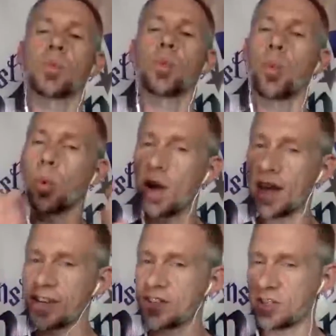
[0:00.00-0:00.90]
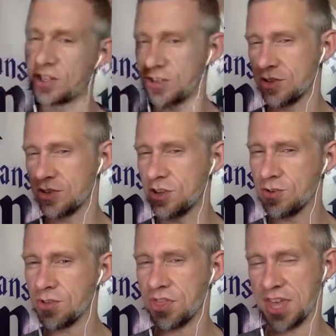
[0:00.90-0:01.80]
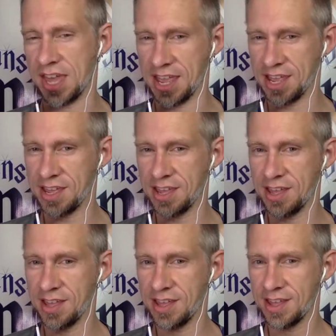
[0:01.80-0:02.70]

what do you think,